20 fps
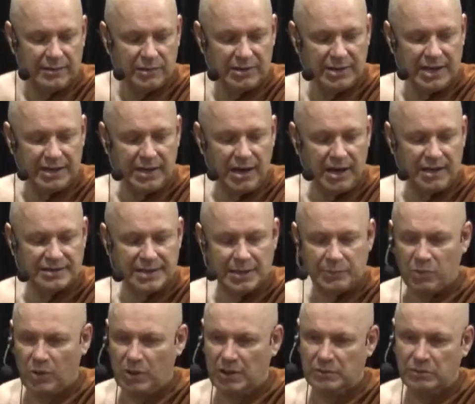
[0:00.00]
the king asks him,
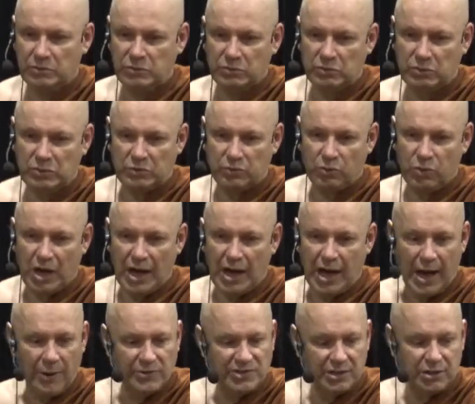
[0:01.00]
Well,
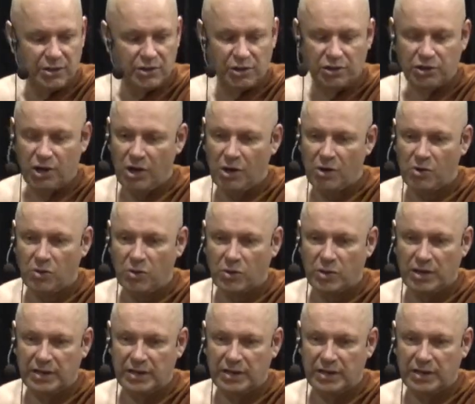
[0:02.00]
how is it going to go?